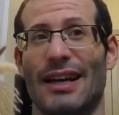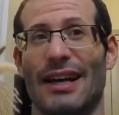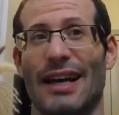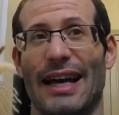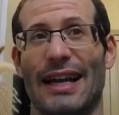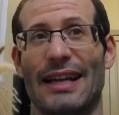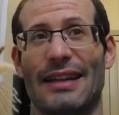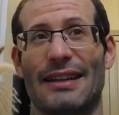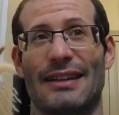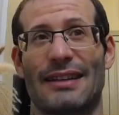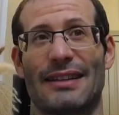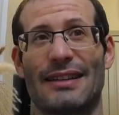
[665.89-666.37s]

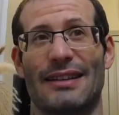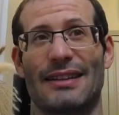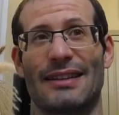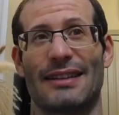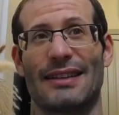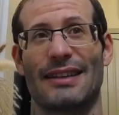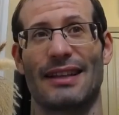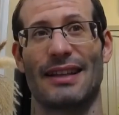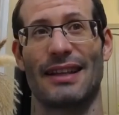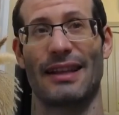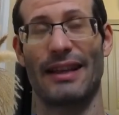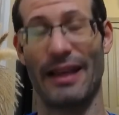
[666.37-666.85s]
And
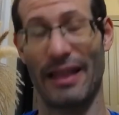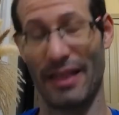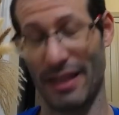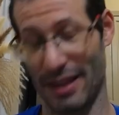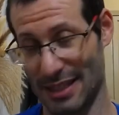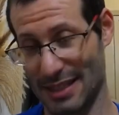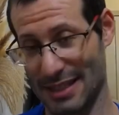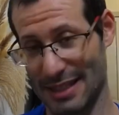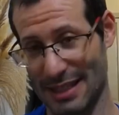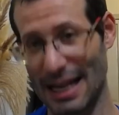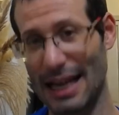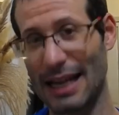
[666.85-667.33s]
the
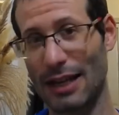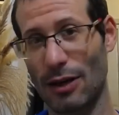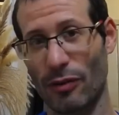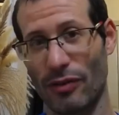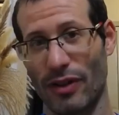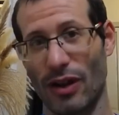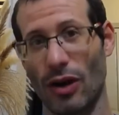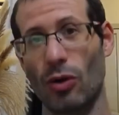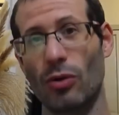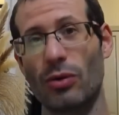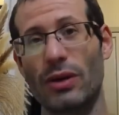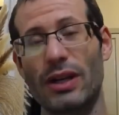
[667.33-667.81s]
son of
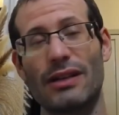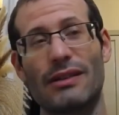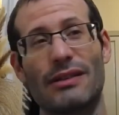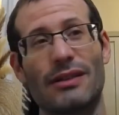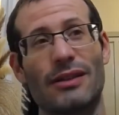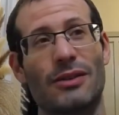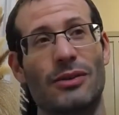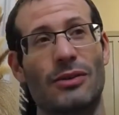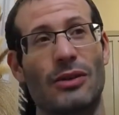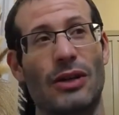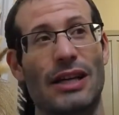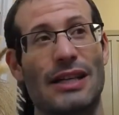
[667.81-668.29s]
the owner,
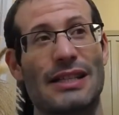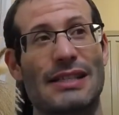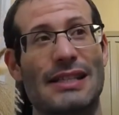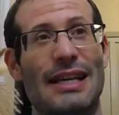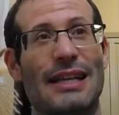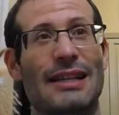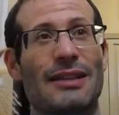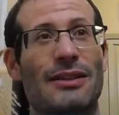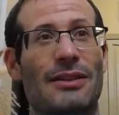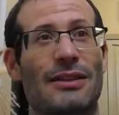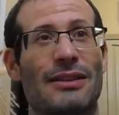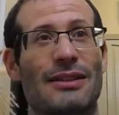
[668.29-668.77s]
he
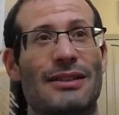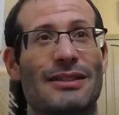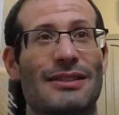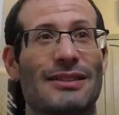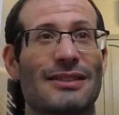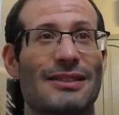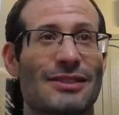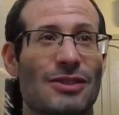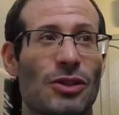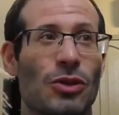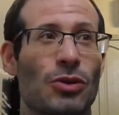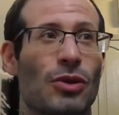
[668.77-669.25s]
said,
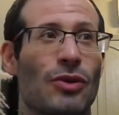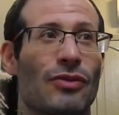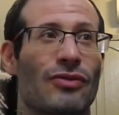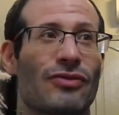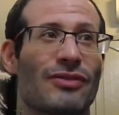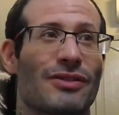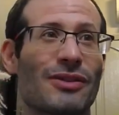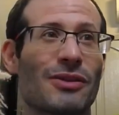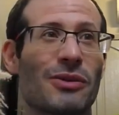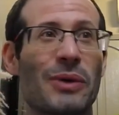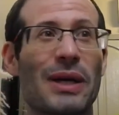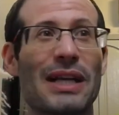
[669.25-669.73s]
sort of,
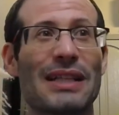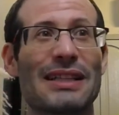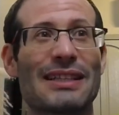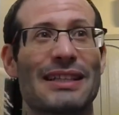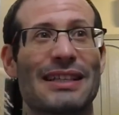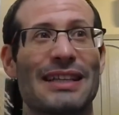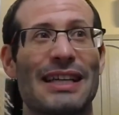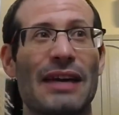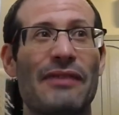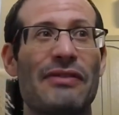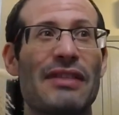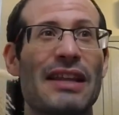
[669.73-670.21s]
well,
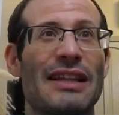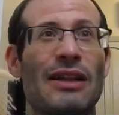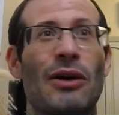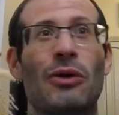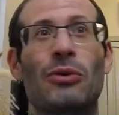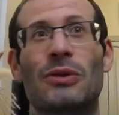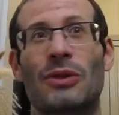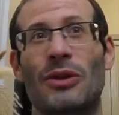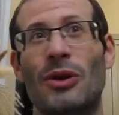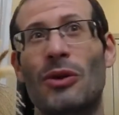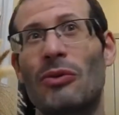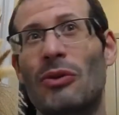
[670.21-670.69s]
if they
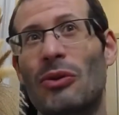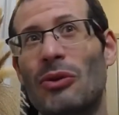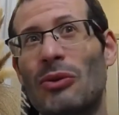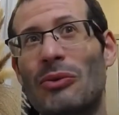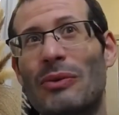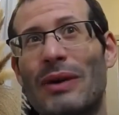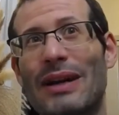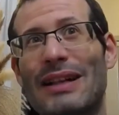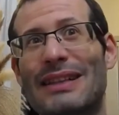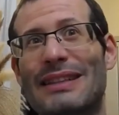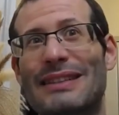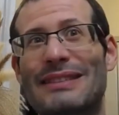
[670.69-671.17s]
don't know you,
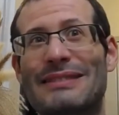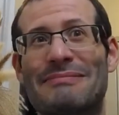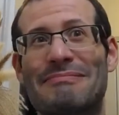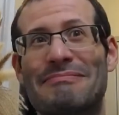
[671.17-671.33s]
well,